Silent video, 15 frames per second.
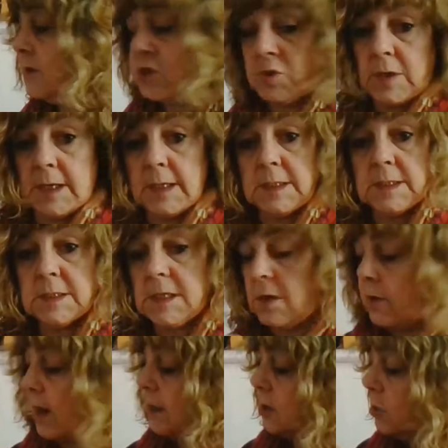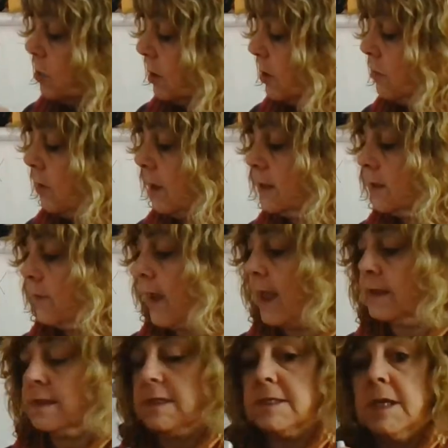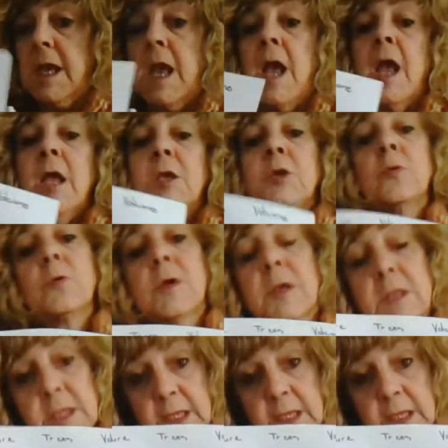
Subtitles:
trees. All right, you can read the rest. You could